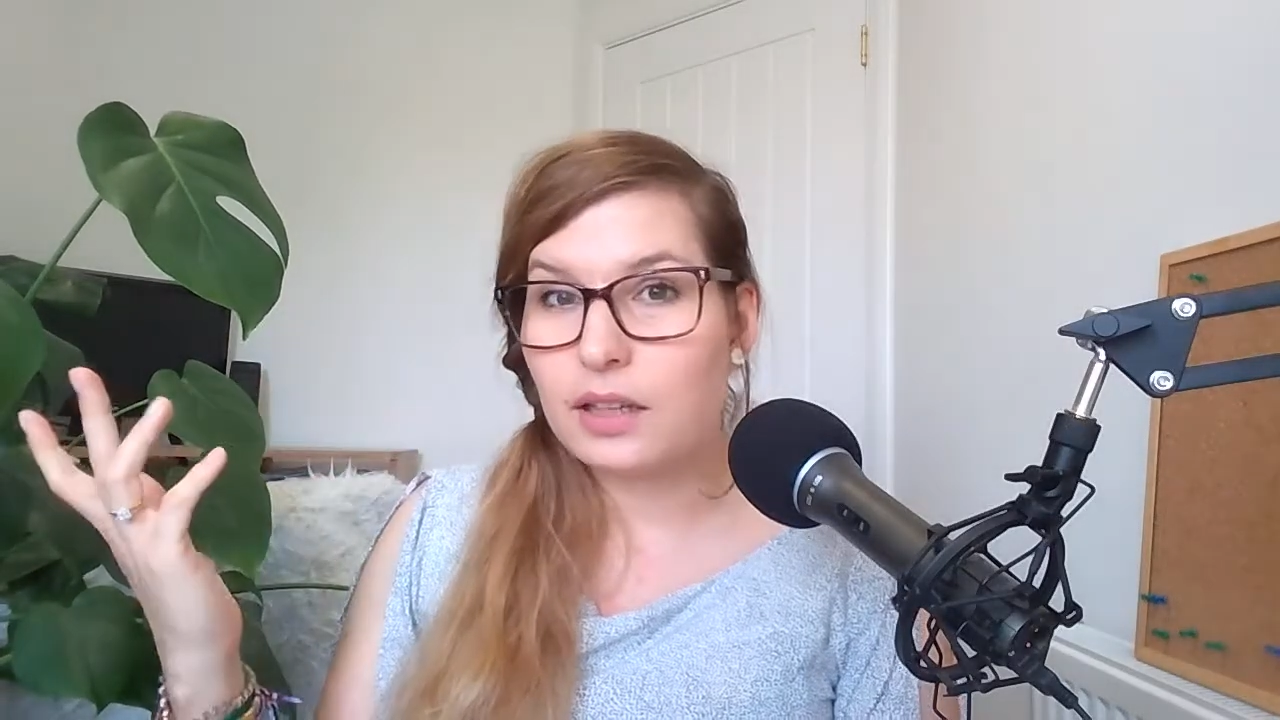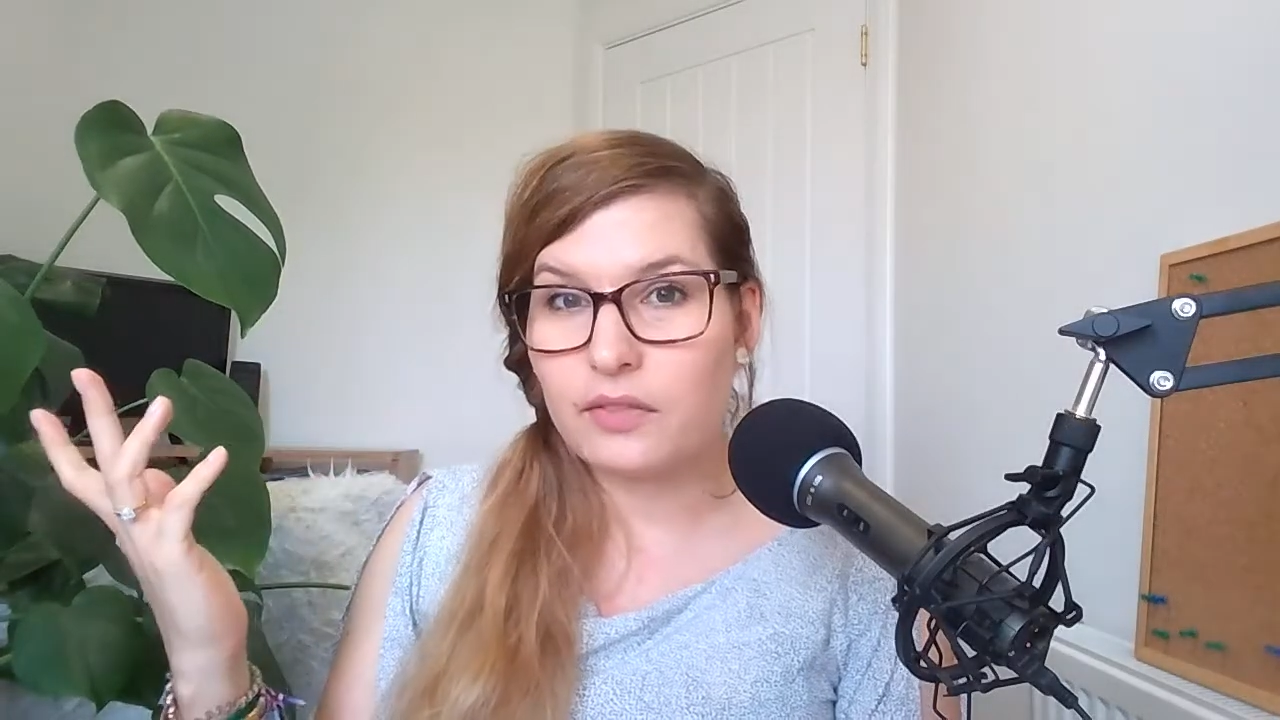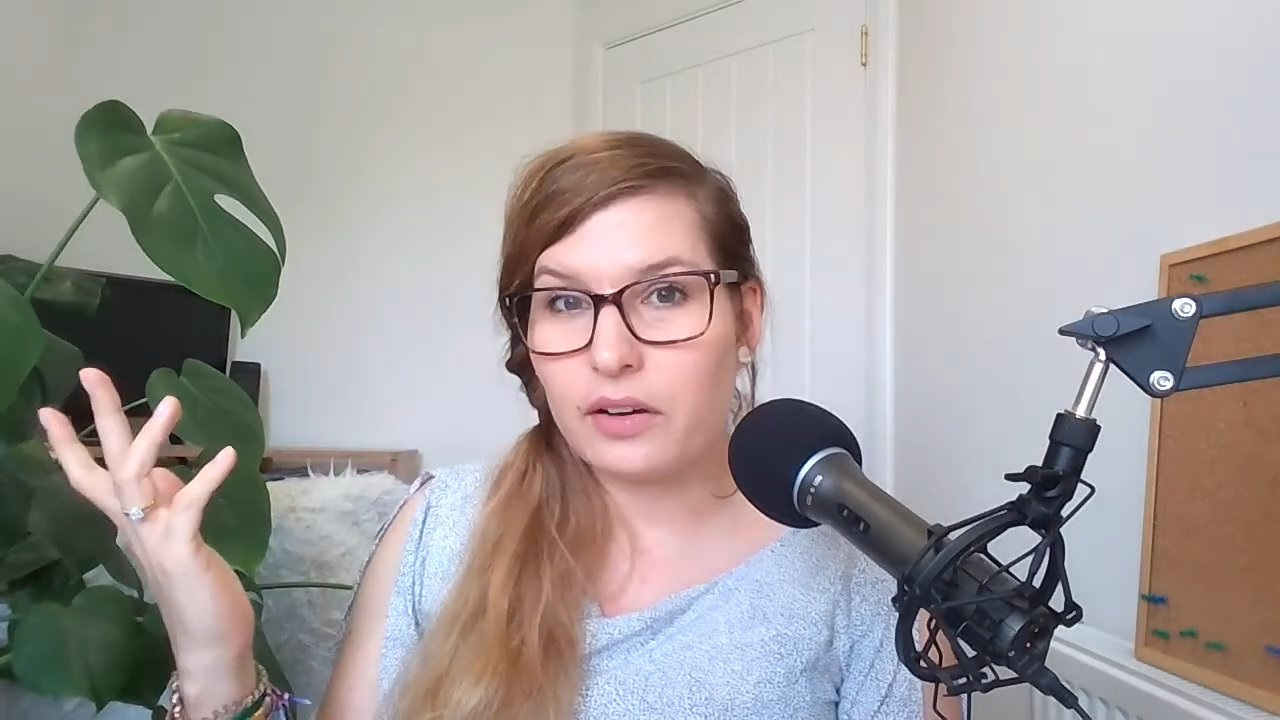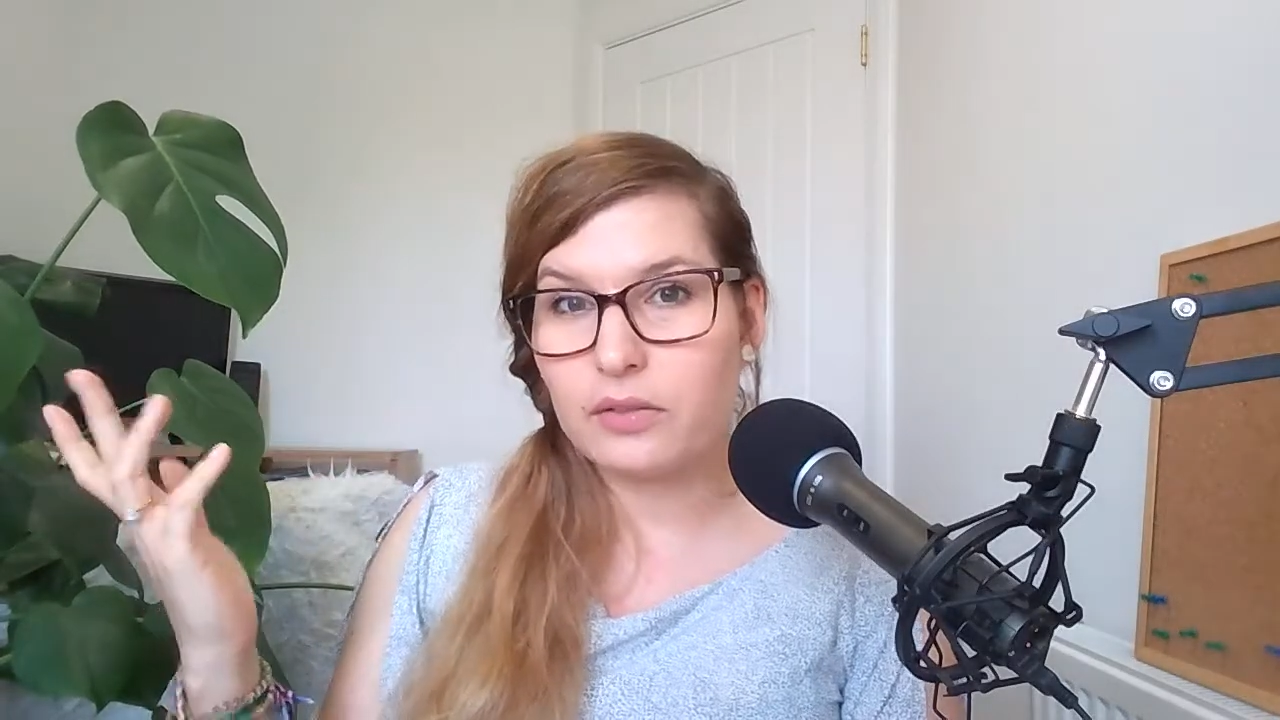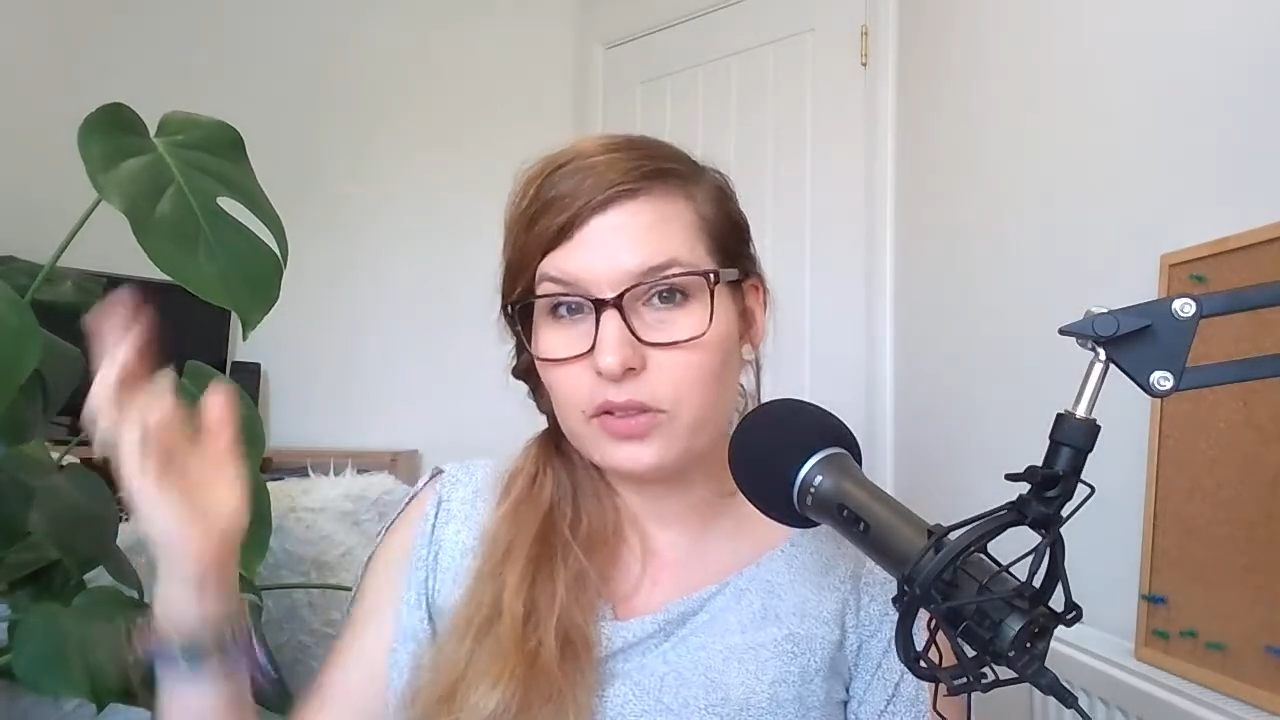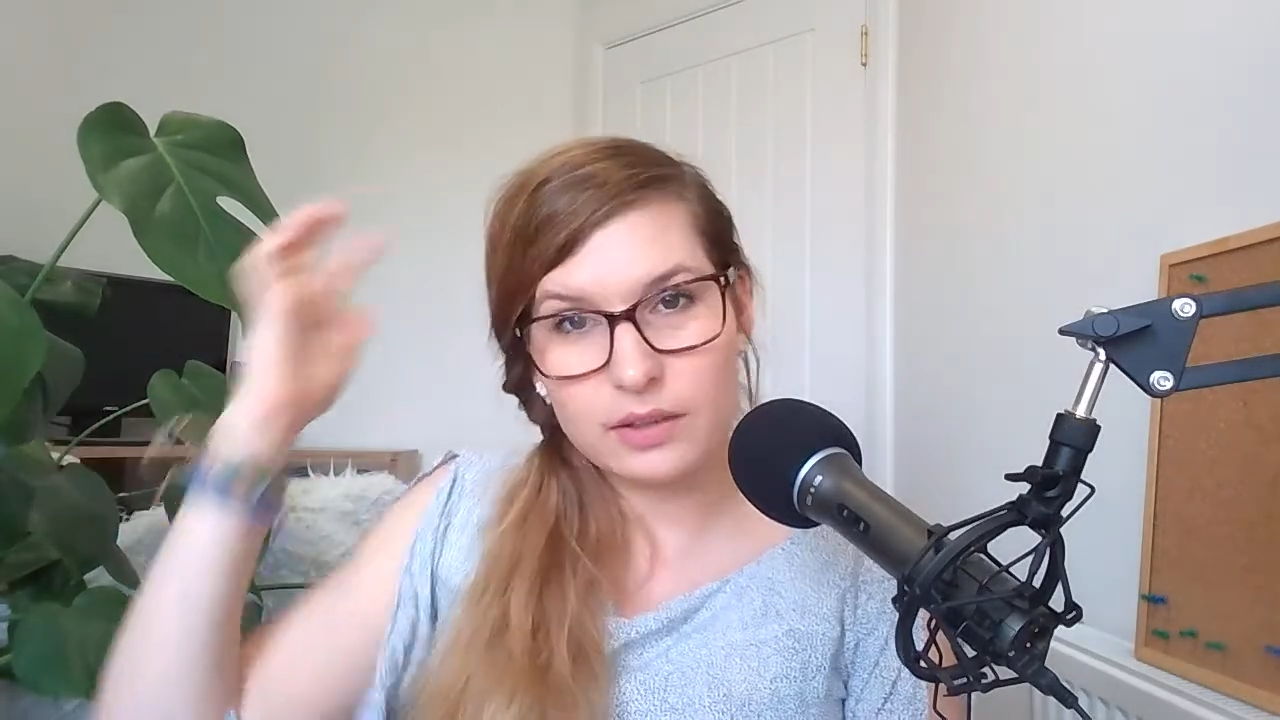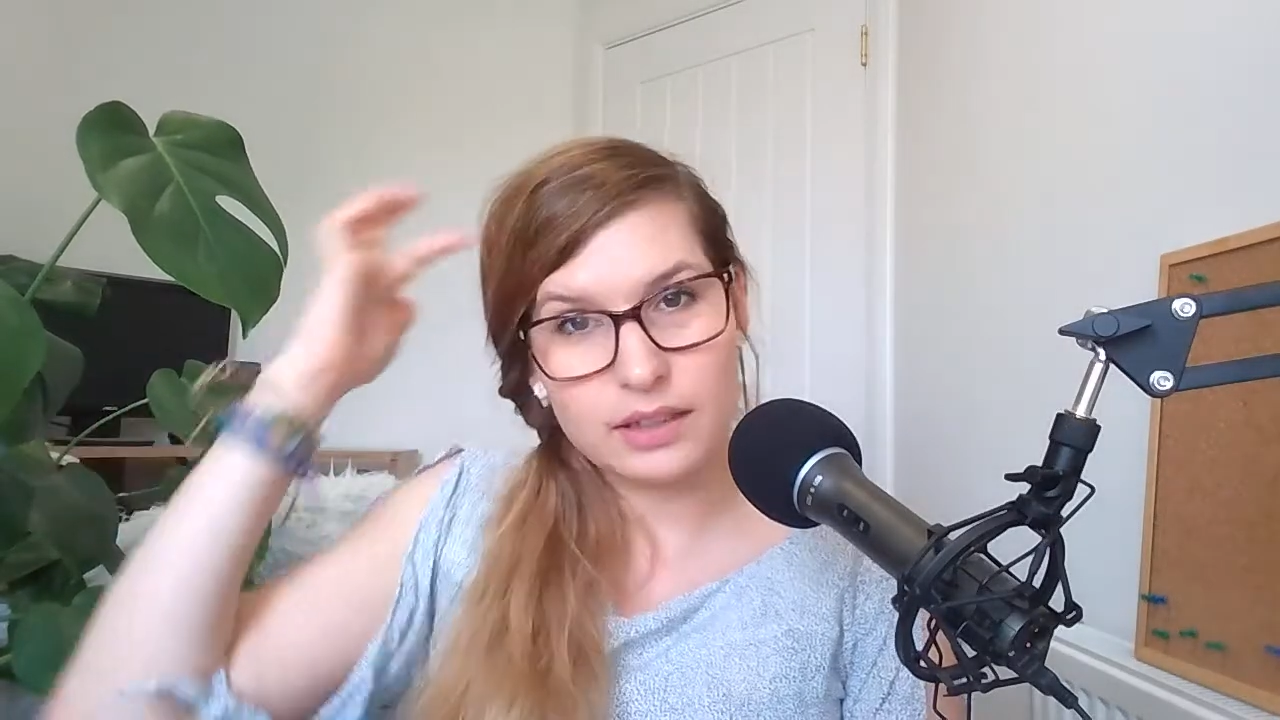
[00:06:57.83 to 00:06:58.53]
if I was doing